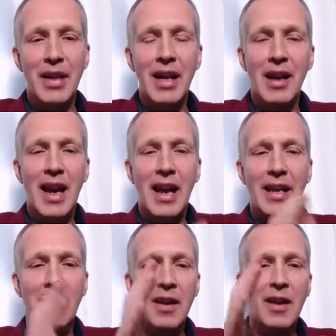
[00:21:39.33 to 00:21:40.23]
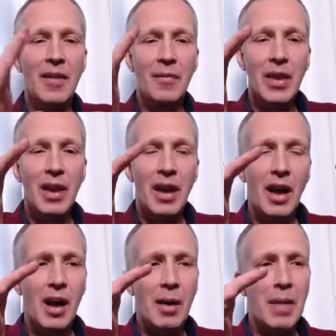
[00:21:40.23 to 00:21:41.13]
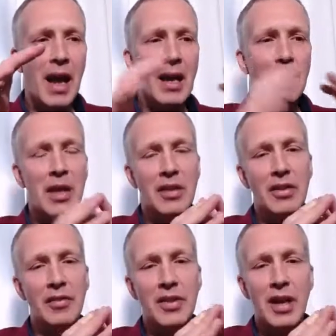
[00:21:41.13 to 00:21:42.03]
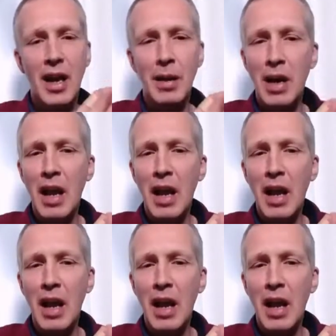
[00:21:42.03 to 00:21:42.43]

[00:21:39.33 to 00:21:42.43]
They are like elements of time,